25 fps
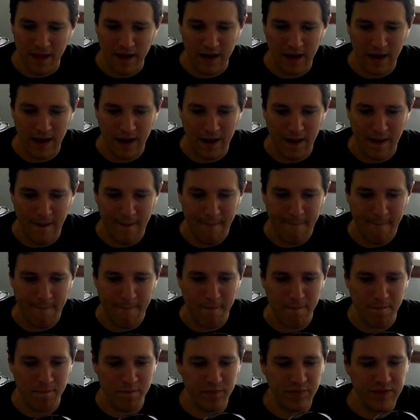
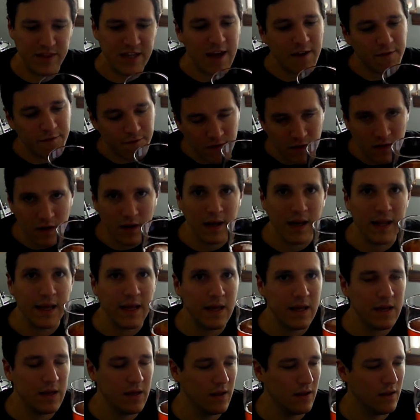
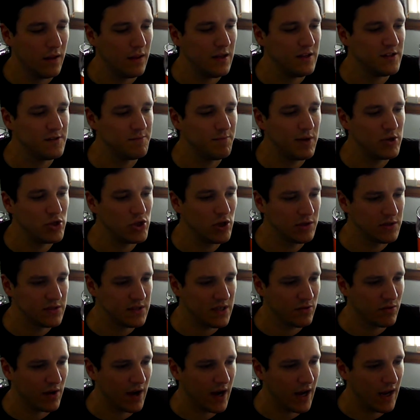Definitely the
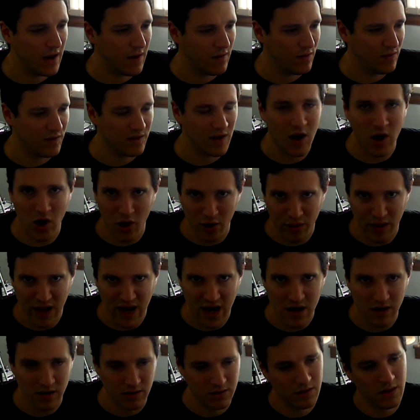specialty grains are
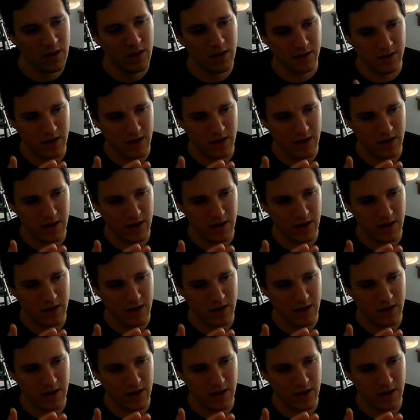there,